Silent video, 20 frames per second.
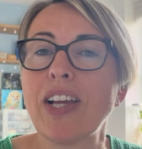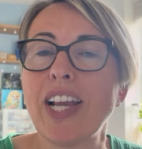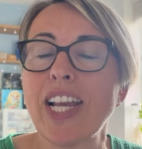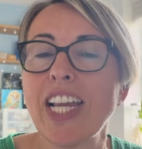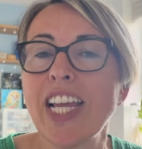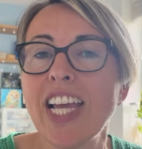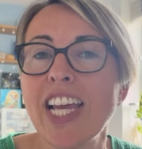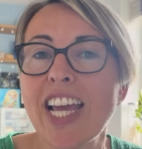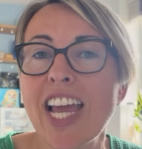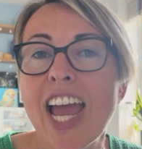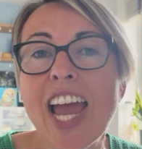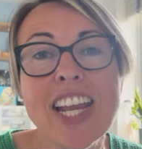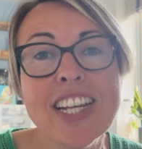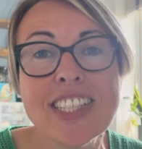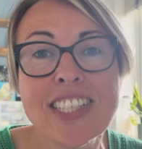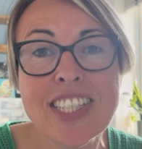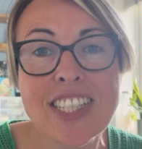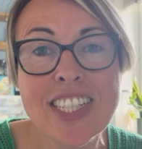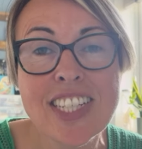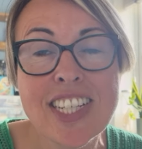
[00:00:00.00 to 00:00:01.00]
clear
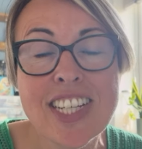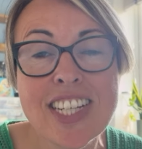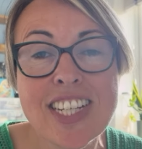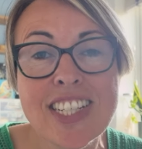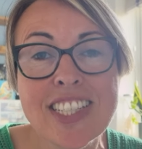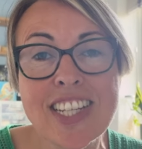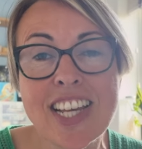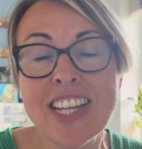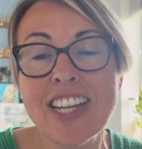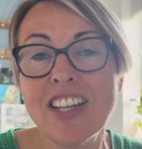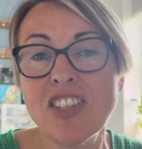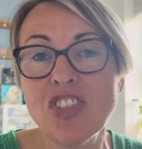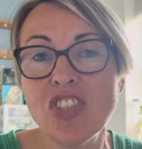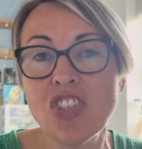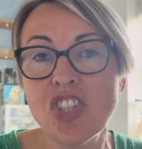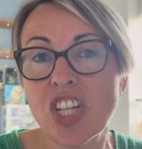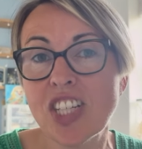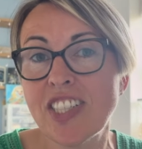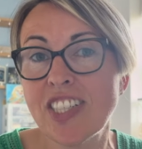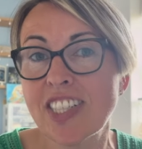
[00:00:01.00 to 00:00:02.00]
entities and
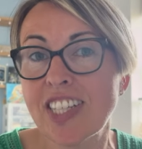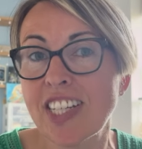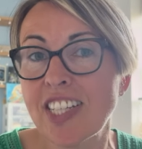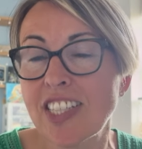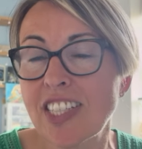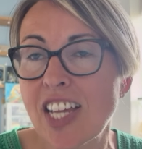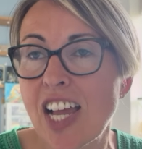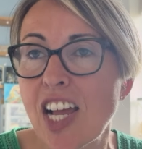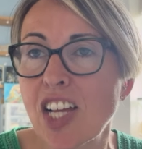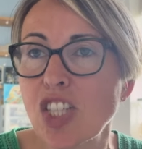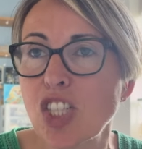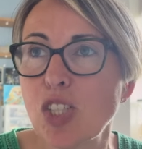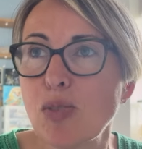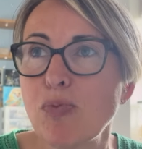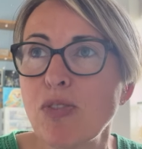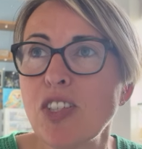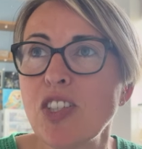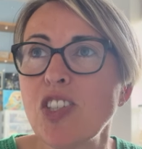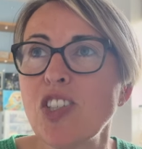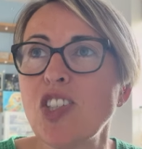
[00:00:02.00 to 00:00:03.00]
energetic
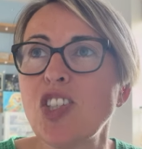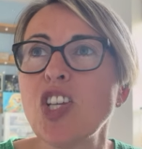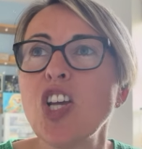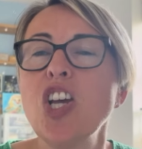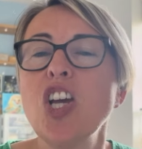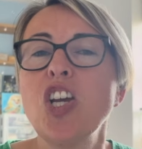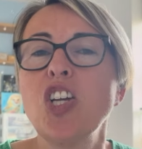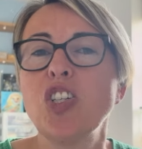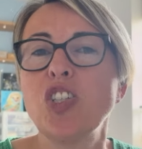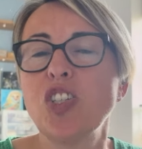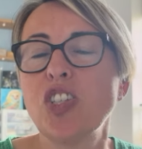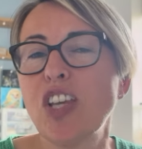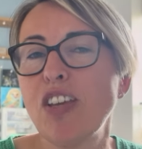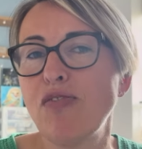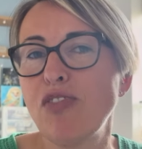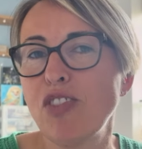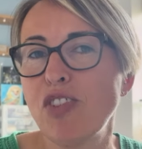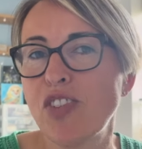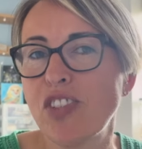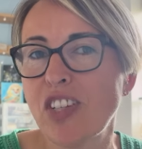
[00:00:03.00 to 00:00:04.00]
attachments, to
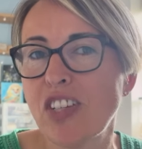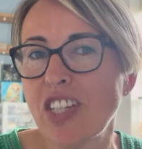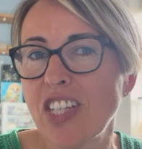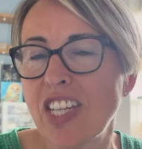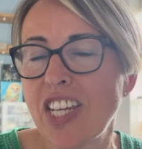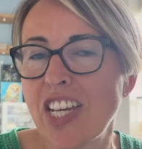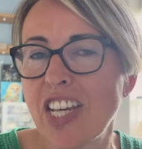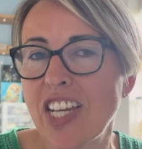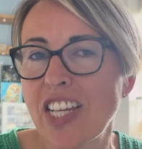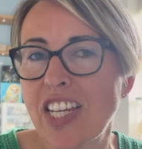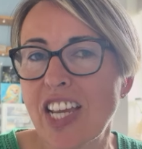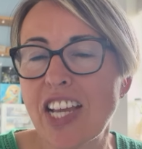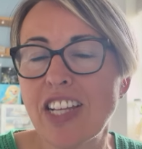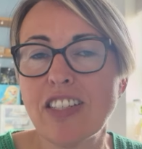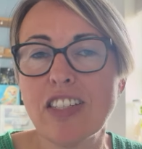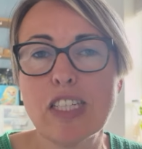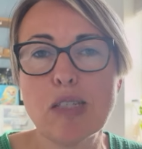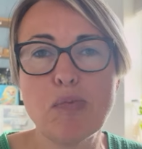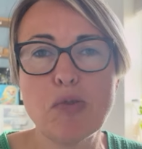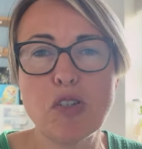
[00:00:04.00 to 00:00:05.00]
give you psychic
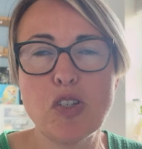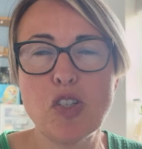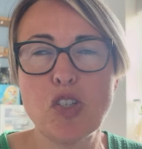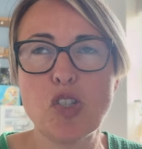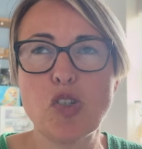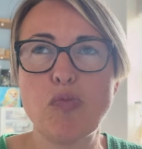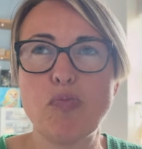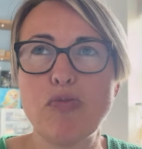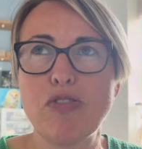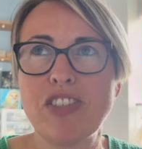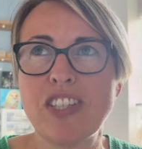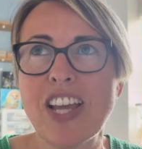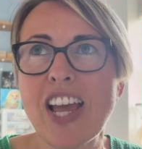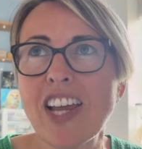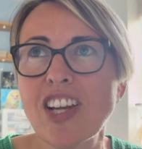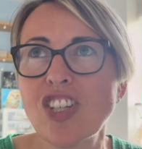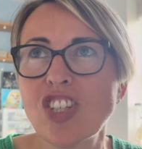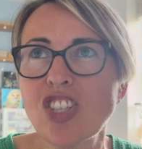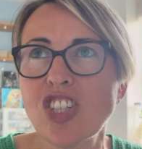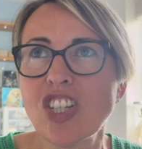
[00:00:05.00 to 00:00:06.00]
and spiritual
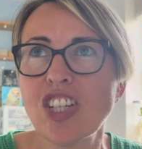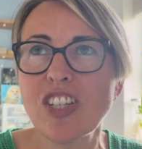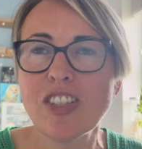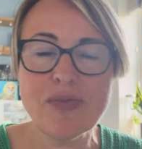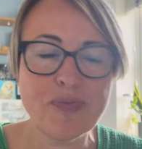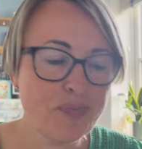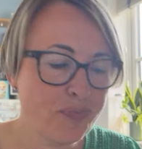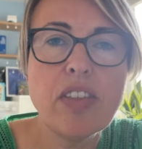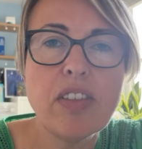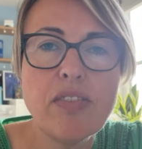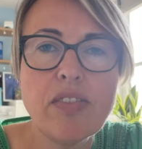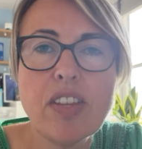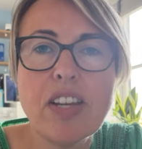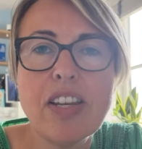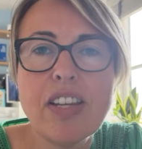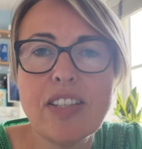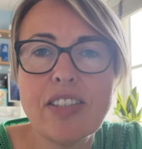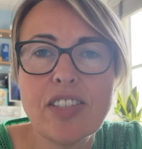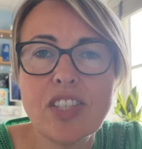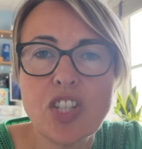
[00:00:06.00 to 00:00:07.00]
protection. The
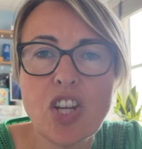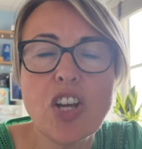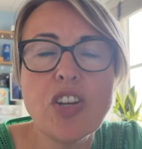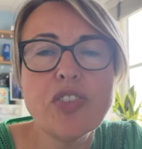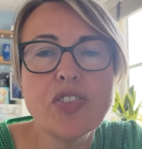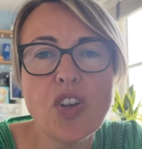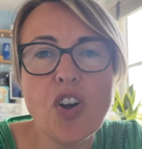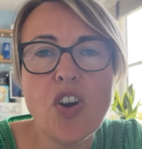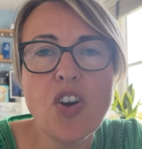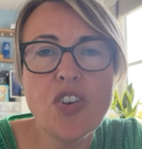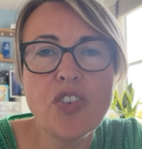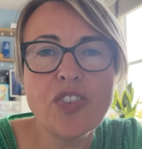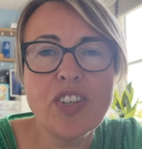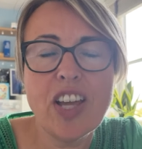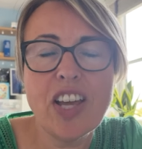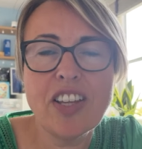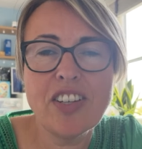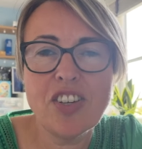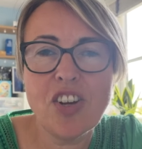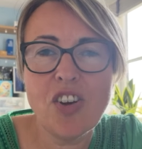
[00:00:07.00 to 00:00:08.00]
list goes
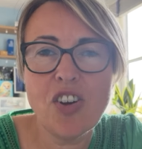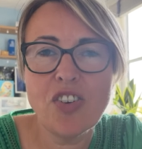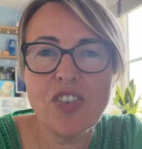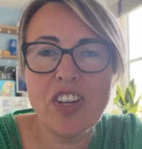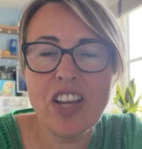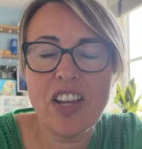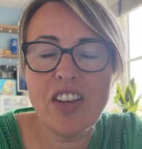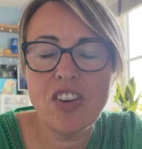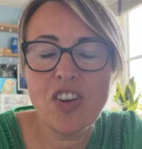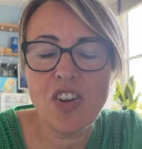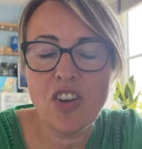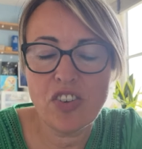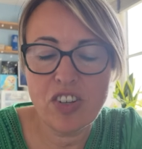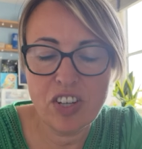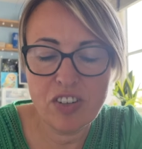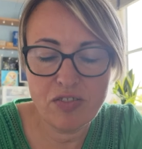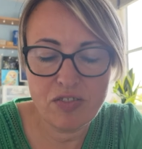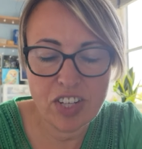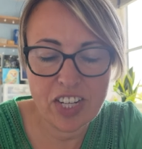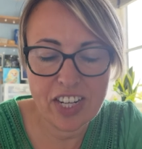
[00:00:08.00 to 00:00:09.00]
on and on and on.
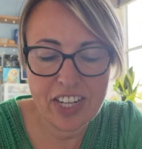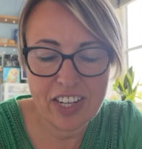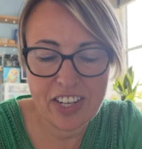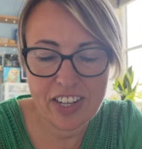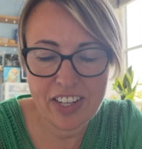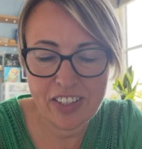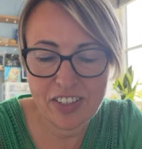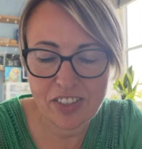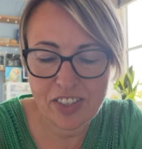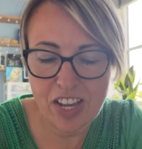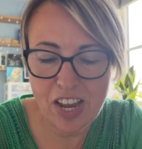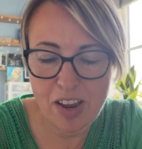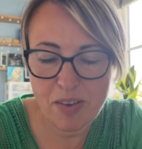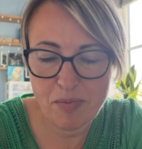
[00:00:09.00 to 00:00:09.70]
It really is